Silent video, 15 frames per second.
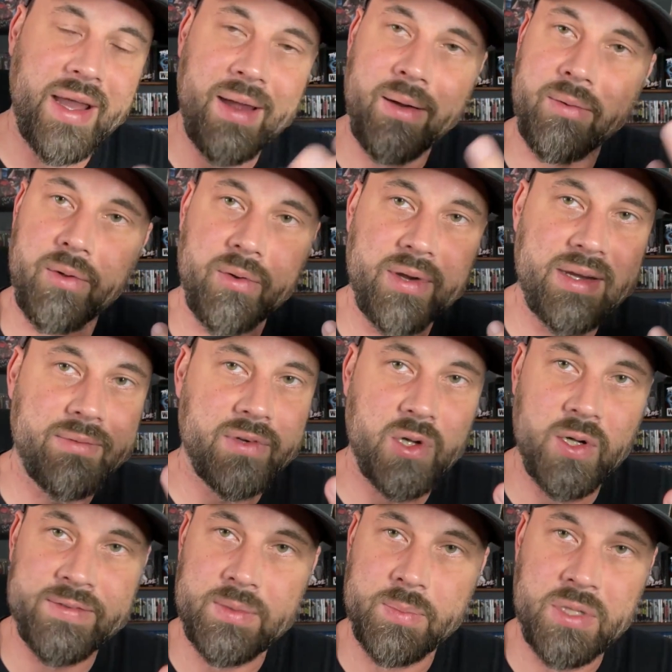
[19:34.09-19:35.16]
I don't even
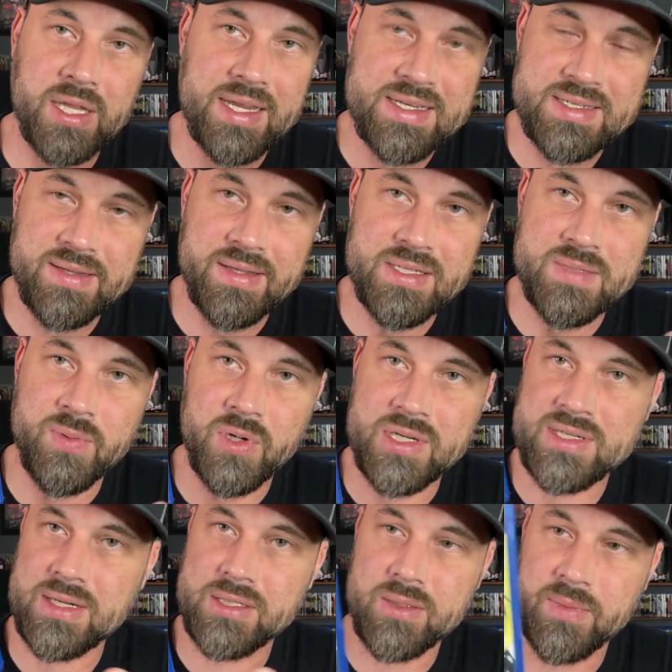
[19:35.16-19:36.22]
know if it plays at this point.
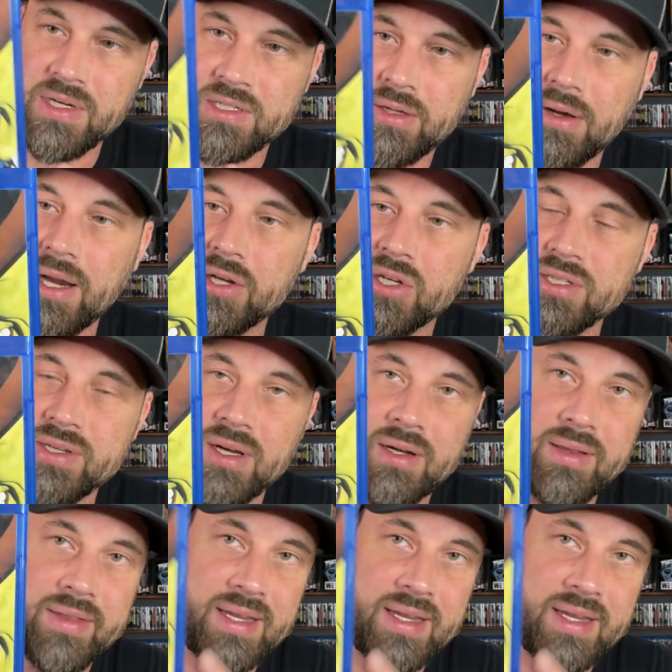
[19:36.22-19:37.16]
It's got so many scratches on it.